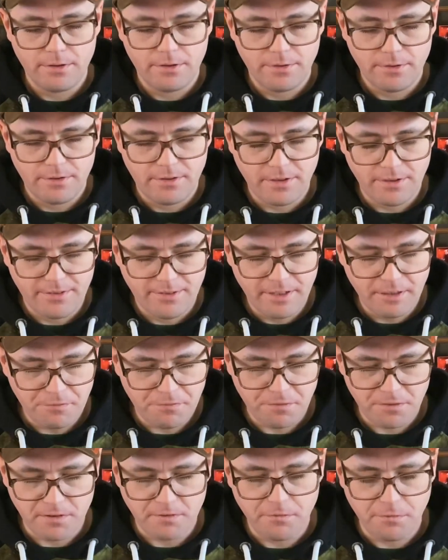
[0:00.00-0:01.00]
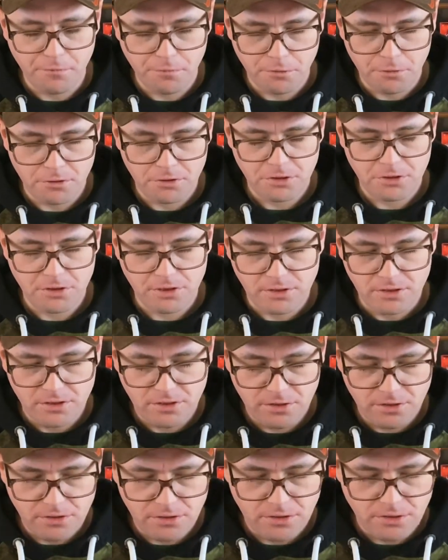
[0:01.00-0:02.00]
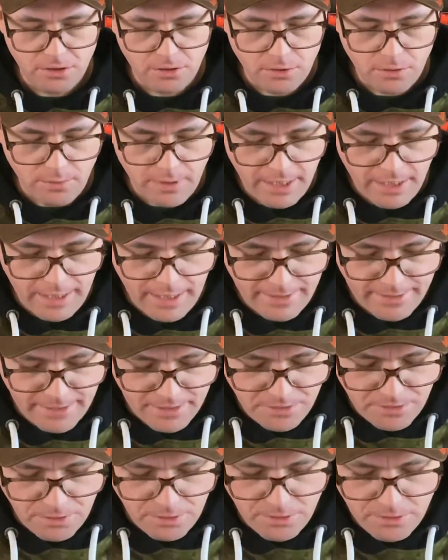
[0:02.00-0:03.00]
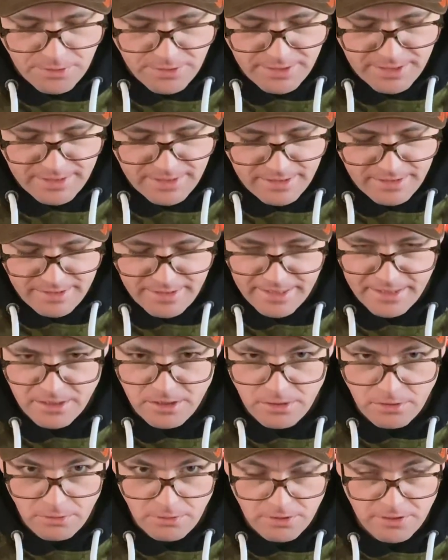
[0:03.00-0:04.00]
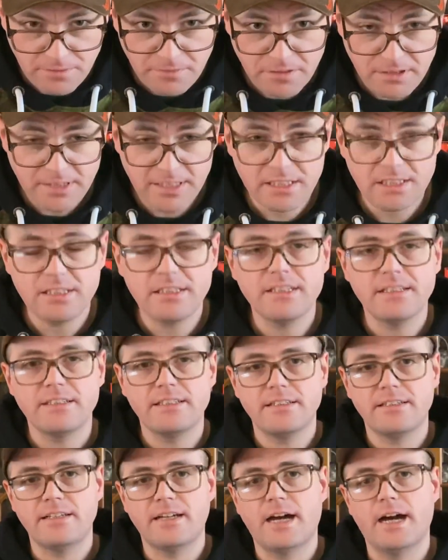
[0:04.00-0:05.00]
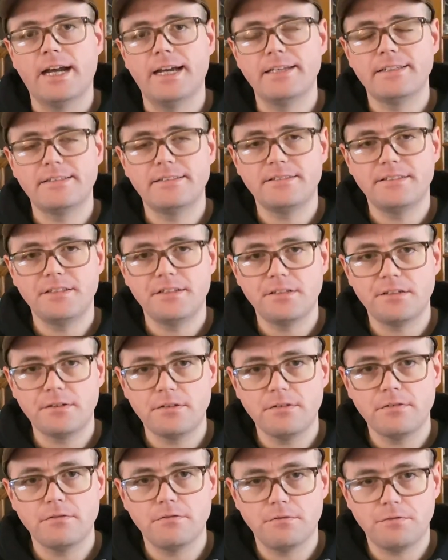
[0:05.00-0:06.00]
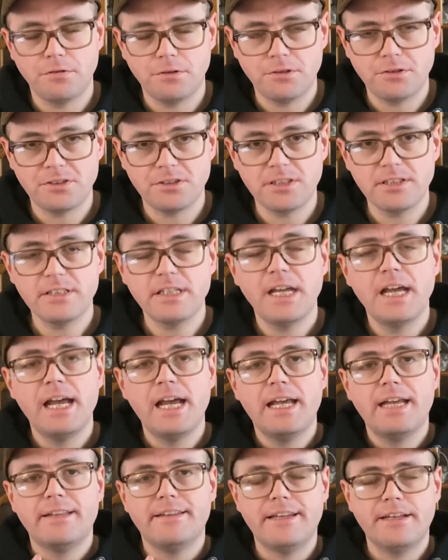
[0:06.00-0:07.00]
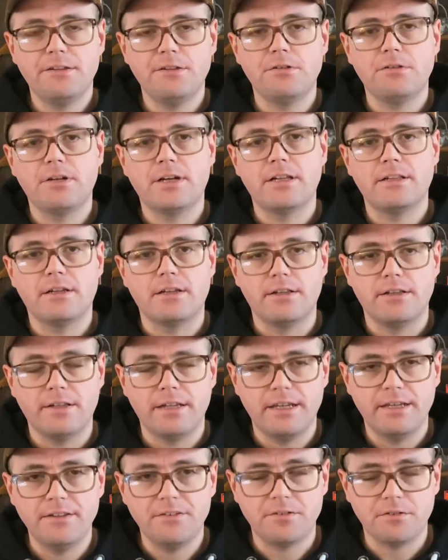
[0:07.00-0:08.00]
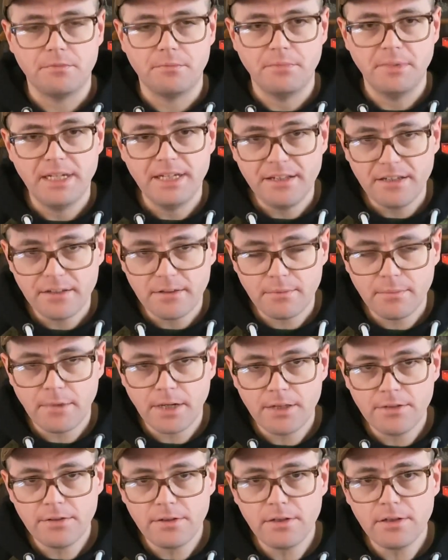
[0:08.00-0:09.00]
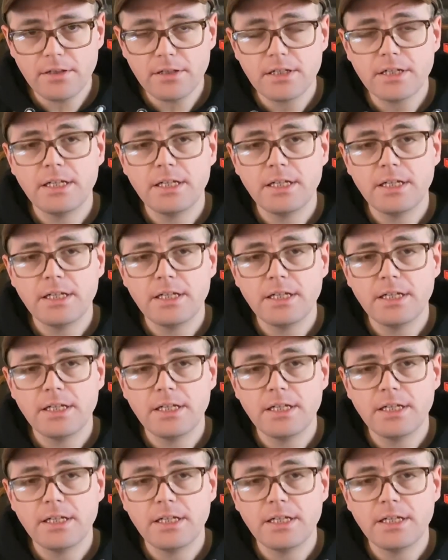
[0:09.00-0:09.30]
the different versions. So as I told you, this is the exclusive edition. This is the highest tier version. Then you got an intermediate model,